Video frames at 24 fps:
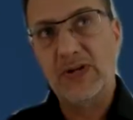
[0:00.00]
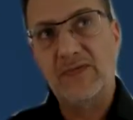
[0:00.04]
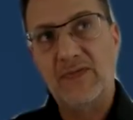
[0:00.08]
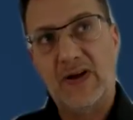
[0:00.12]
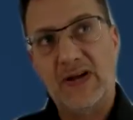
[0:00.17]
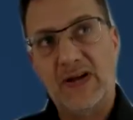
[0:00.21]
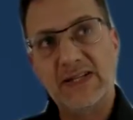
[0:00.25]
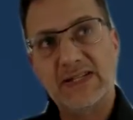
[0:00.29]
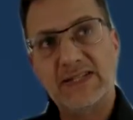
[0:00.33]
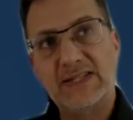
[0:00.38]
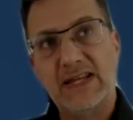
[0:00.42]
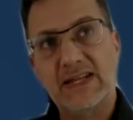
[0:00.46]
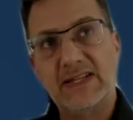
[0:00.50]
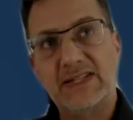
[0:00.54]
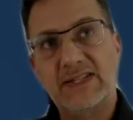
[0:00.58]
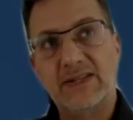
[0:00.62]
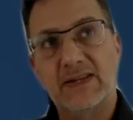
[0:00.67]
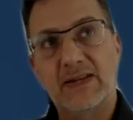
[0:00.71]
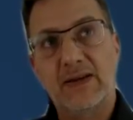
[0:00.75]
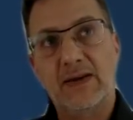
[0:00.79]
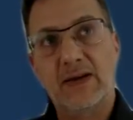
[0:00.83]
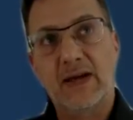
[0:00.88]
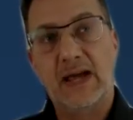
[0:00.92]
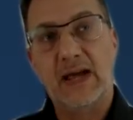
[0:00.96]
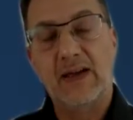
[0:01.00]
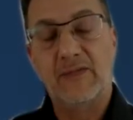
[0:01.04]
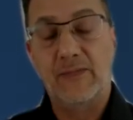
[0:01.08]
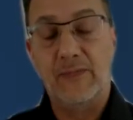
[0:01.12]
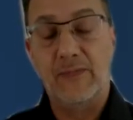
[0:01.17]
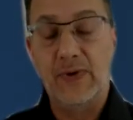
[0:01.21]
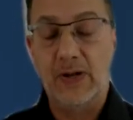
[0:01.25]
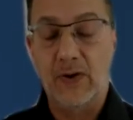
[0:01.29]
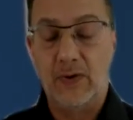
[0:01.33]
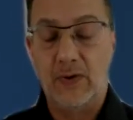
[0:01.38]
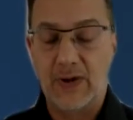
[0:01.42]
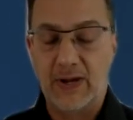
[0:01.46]
device. If
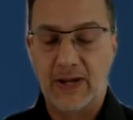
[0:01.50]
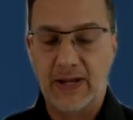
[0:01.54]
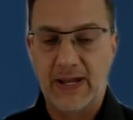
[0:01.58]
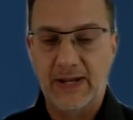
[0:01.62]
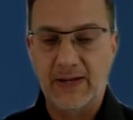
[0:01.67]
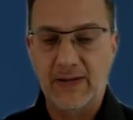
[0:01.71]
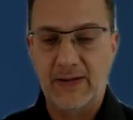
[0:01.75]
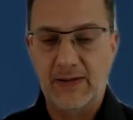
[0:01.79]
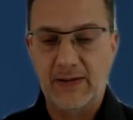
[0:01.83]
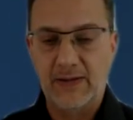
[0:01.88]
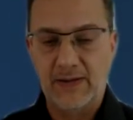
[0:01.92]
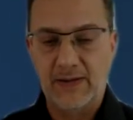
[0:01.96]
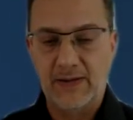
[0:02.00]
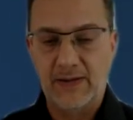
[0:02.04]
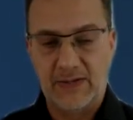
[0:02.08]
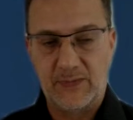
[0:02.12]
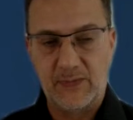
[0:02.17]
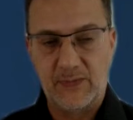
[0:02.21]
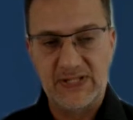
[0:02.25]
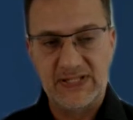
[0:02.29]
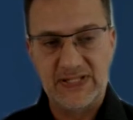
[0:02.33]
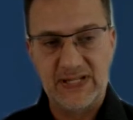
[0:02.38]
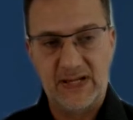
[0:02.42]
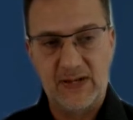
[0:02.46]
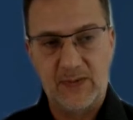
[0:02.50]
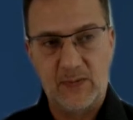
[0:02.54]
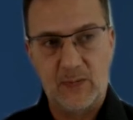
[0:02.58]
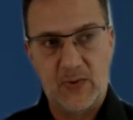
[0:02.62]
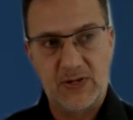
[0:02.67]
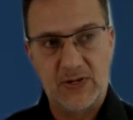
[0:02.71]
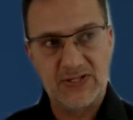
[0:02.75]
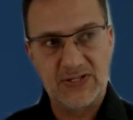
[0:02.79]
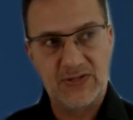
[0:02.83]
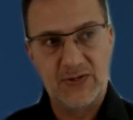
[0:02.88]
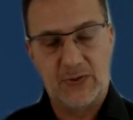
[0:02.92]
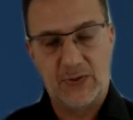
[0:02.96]
we look again, that we say
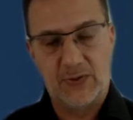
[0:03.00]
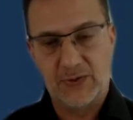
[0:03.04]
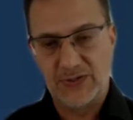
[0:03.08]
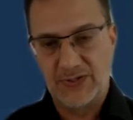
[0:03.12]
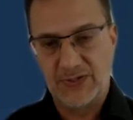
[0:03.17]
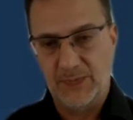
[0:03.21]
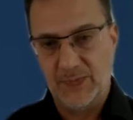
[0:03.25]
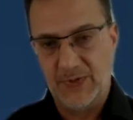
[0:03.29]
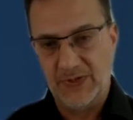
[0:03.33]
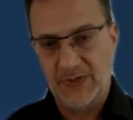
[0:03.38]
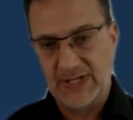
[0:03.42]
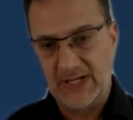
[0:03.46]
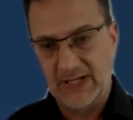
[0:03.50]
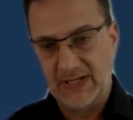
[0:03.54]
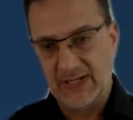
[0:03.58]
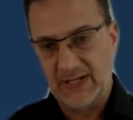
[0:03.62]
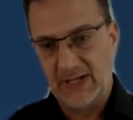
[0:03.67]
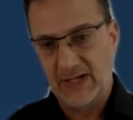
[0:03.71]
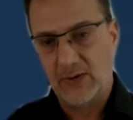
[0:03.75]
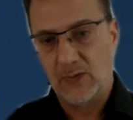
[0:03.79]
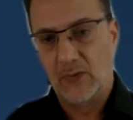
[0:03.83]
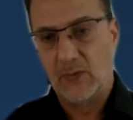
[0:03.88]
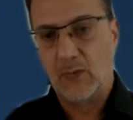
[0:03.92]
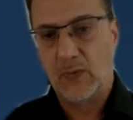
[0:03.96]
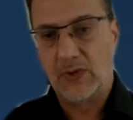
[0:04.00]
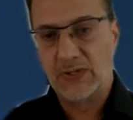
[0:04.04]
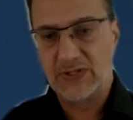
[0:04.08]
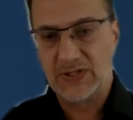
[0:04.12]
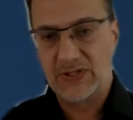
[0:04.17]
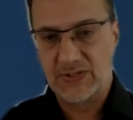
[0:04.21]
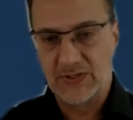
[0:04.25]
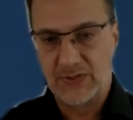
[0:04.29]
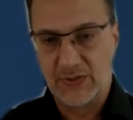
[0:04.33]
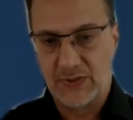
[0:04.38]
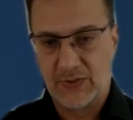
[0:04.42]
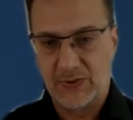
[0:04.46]
what's the customer thinking or what
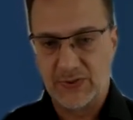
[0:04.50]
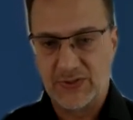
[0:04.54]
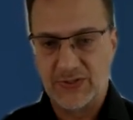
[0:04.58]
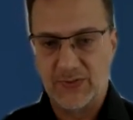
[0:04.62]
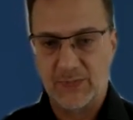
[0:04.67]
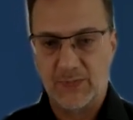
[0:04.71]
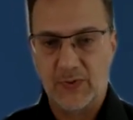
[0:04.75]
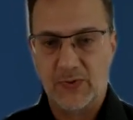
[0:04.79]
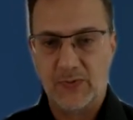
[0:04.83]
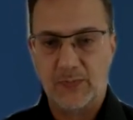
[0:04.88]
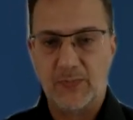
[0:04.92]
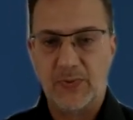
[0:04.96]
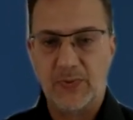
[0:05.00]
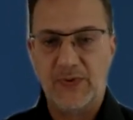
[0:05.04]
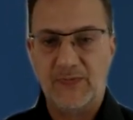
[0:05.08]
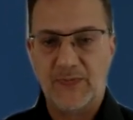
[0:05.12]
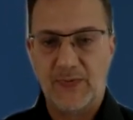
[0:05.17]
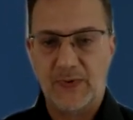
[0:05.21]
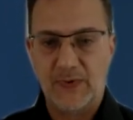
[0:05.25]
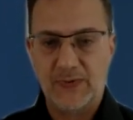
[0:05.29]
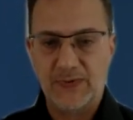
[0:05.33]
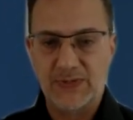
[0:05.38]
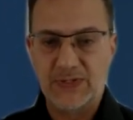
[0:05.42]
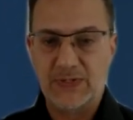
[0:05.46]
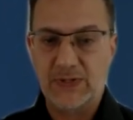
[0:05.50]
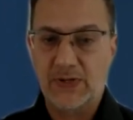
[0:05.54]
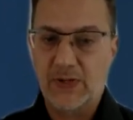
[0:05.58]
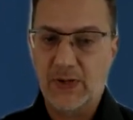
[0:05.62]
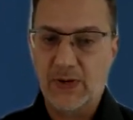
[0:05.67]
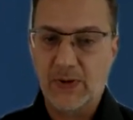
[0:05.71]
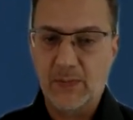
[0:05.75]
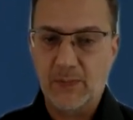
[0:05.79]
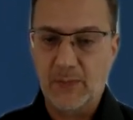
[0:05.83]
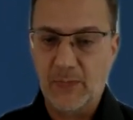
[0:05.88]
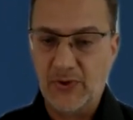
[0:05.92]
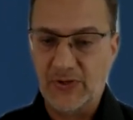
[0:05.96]
the customer prefers,
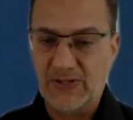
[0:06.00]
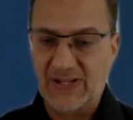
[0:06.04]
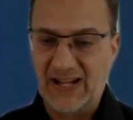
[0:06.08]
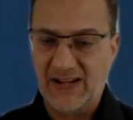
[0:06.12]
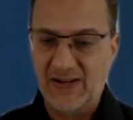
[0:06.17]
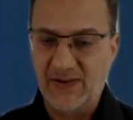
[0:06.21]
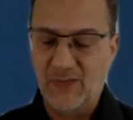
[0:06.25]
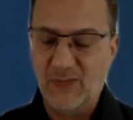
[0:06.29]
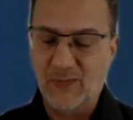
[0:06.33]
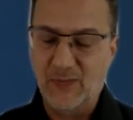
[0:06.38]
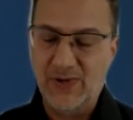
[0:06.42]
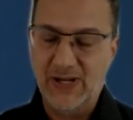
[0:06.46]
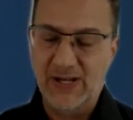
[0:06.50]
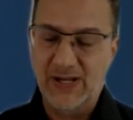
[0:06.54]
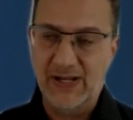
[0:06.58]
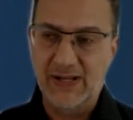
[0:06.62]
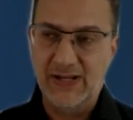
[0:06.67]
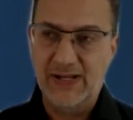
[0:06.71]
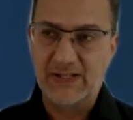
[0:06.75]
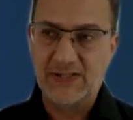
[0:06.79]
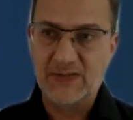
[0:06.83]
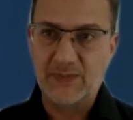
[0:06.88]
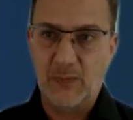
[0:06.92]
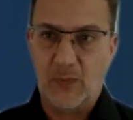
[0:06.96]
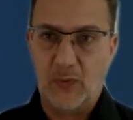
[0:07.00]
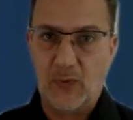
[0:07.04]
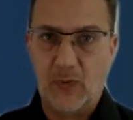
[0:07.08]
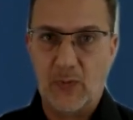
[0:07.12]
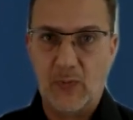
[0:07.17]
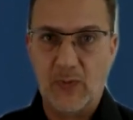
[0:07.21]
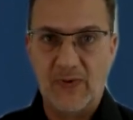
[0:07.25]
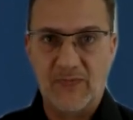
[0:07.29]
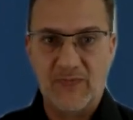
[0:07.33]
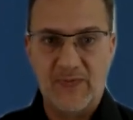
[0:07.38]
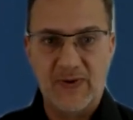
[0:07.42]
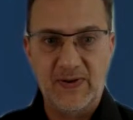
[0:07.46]
but then really it's more
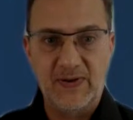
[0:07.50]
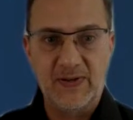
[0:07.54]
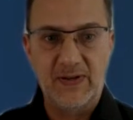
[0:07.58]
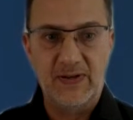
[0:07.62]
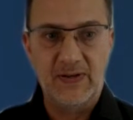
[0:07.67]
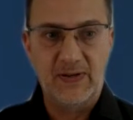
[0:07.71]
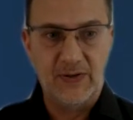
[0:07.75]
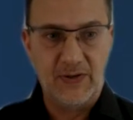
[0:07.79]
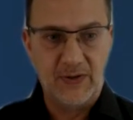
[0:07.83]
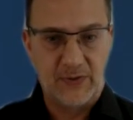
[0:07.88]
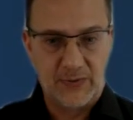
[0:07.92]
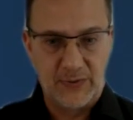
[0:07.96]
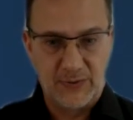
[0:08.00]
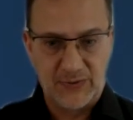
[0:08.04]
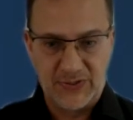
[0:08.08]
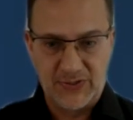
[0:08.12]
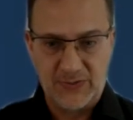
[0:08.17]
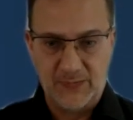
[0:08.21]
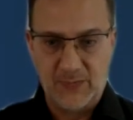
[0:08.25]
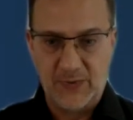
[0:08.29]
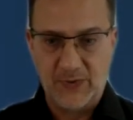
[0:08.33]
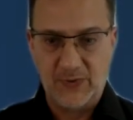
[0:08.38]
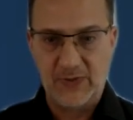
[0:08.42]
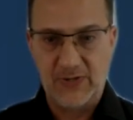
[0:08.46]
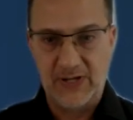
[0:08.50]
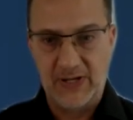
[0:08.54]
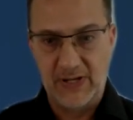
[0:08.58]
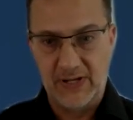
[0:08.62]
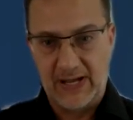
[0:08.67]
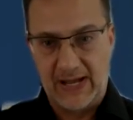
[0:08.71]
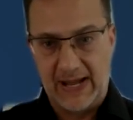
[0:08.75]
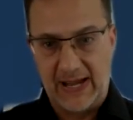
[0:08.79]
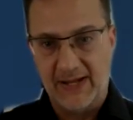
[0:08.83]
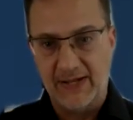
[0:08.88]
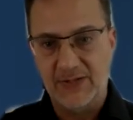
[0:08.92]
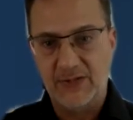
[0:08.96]
within the customer,
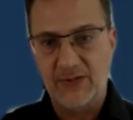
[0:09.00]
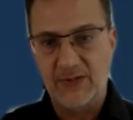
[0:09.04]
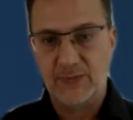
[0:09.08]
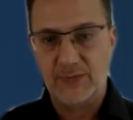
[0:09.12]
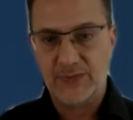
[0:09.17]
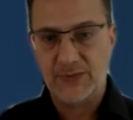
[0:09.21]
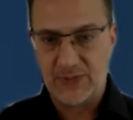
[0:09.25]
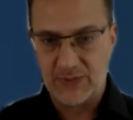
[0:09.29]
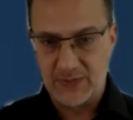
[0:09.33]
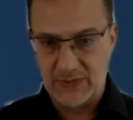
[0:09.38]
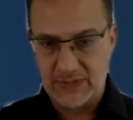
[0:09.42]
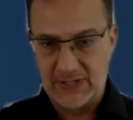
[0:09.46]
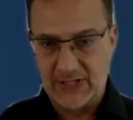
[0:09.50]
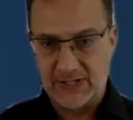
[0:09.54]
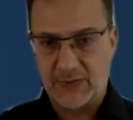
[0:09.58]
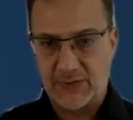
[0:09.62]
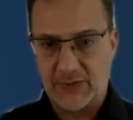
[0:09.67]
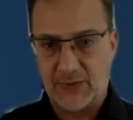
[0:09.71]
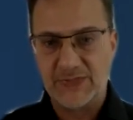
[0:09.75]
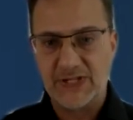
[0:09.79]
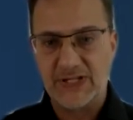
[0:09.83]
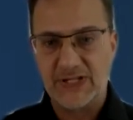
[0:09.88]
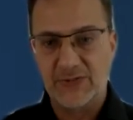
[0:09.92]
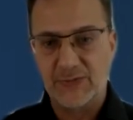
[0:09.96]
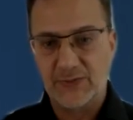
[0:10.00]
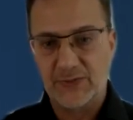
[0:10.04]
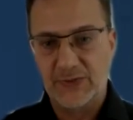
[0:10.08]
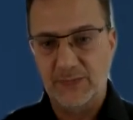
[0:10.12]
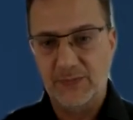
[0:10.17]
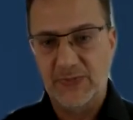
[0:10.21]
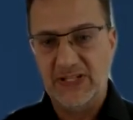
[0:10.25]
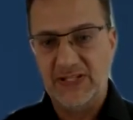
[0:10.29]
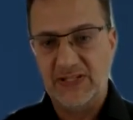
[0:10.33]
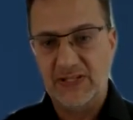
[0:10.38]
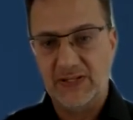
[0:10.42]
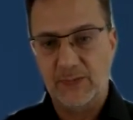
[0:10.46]
the end user that comes into the
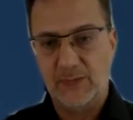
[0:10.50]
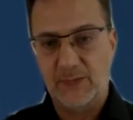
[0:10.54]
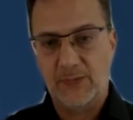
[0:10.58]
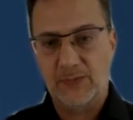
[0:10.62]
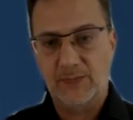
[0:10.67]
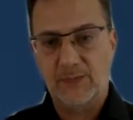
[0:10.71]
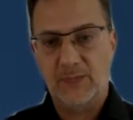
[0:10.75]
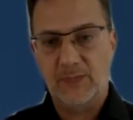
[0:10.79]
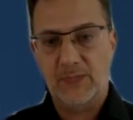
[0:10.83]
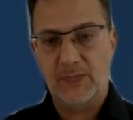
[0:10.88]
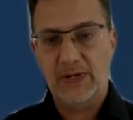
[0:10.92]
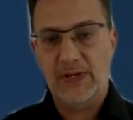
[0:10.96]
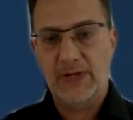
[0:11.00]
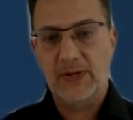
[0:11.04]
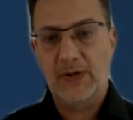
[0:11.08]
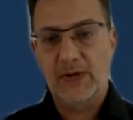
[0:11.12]
meeting room